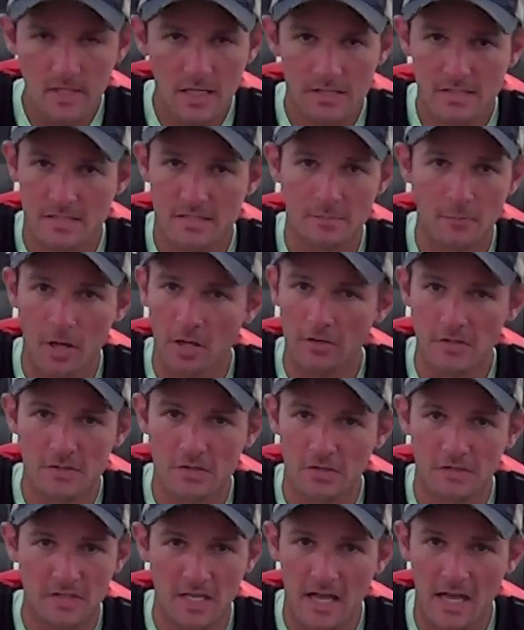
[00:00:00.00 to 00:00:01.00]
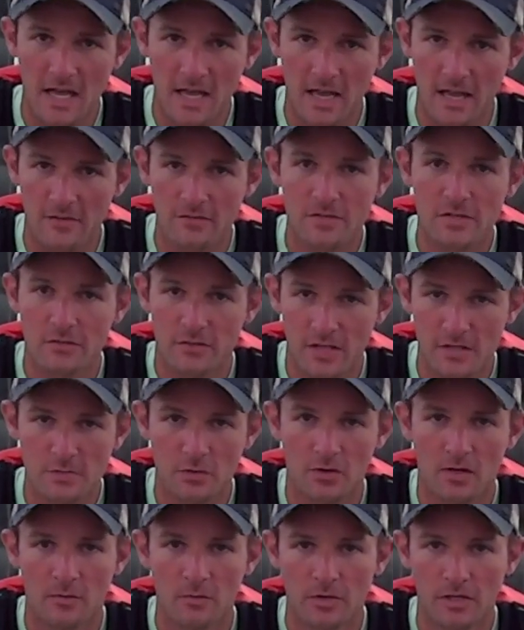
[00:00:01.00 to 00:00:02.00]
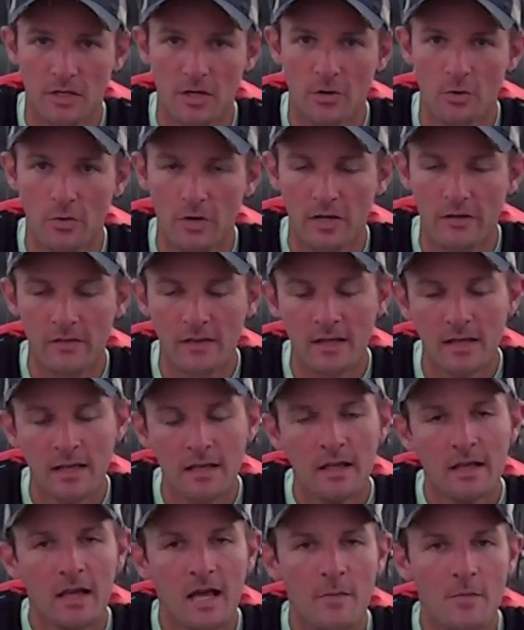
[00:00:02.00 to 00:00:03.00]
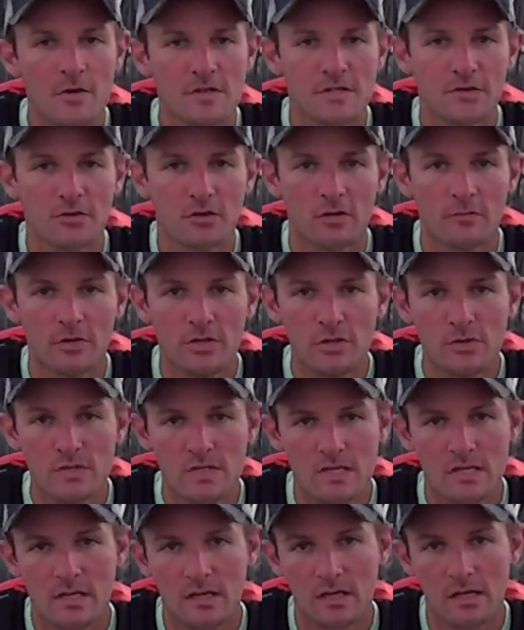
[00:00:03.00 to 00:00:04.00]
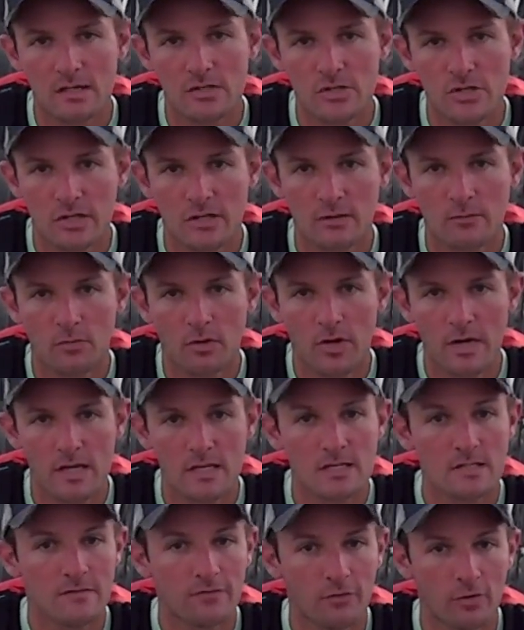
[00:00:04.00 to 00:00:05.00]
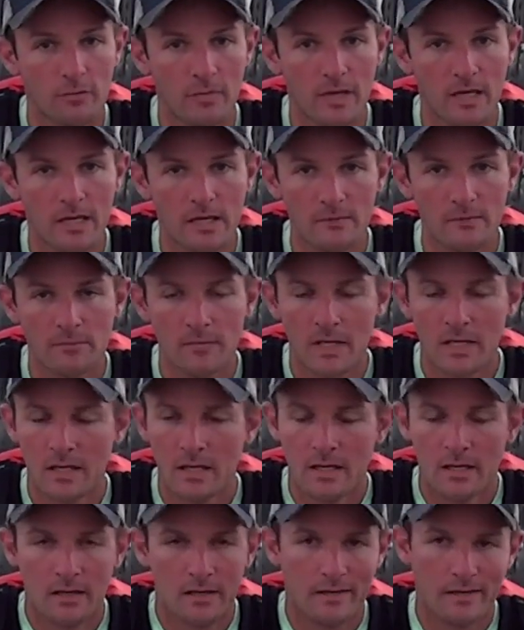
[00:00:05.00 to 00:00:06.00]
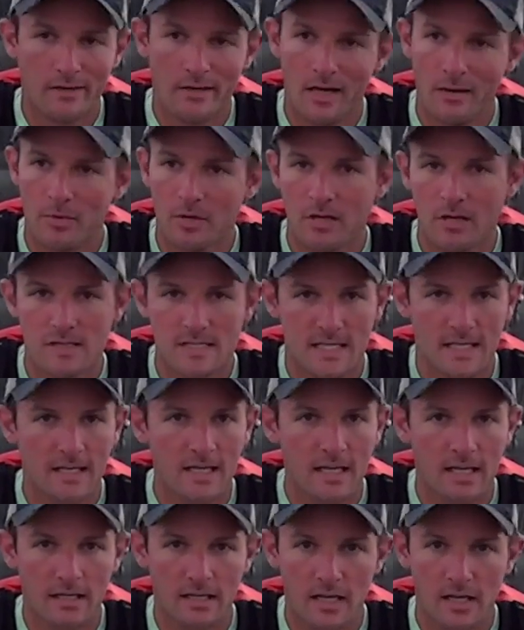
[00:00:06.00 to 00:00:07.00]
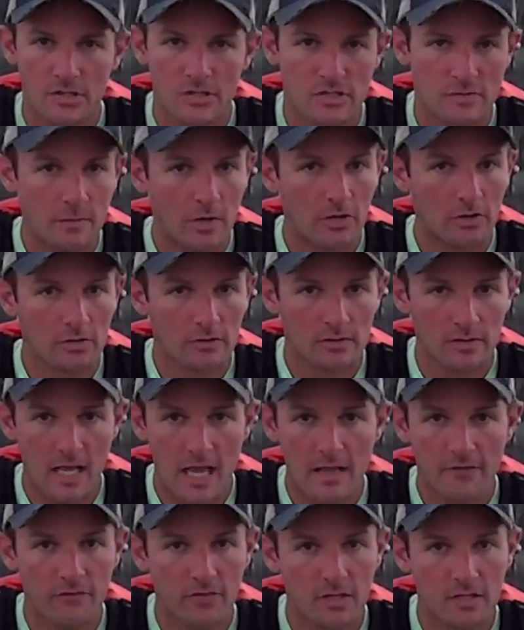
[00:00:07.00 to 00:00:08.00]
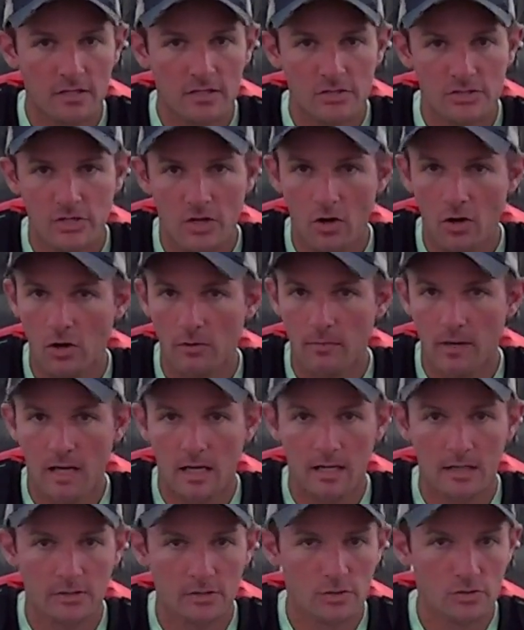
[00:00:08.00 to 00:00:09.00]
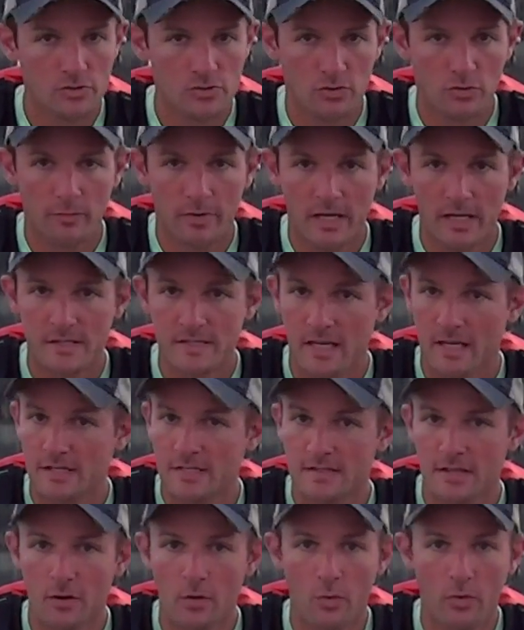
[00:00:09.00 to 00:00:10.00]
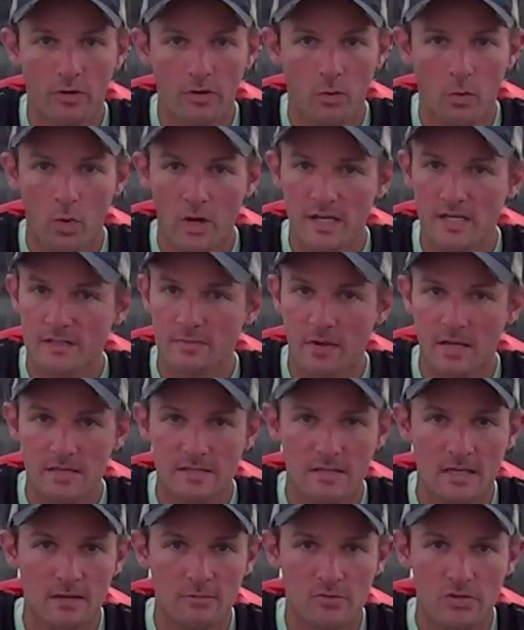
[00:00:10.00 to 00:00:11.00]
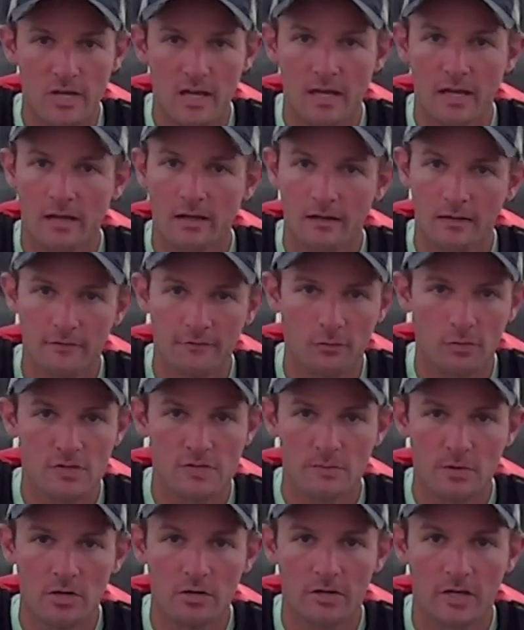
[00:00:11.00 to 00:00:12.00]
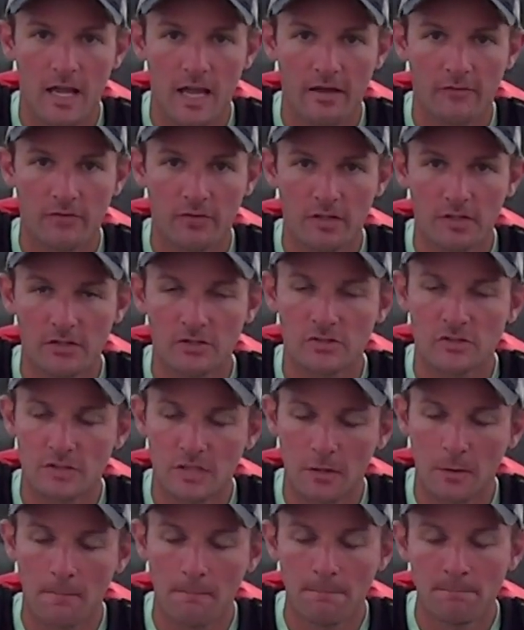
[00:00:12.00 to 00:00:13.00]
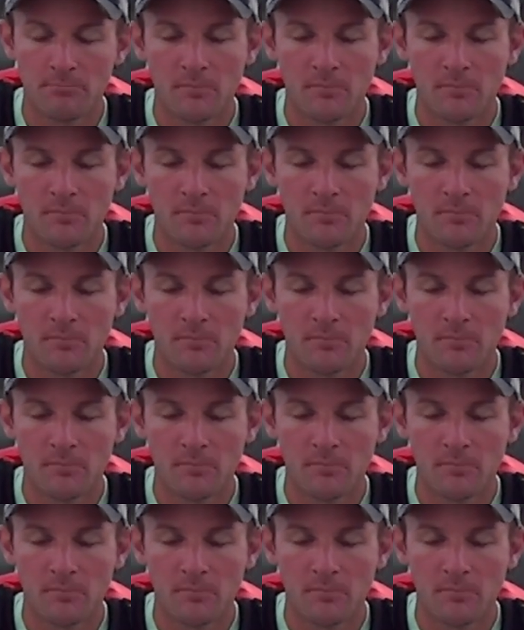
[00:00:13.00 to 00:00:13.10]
it's the smallest hooks I have, so that's what I'm going to go with. I'm also going to be using cut chicken breast for bait. Not because I can't catch smaller catfish on my usual baits, I just don't want to waste my skipjack for small catfish. So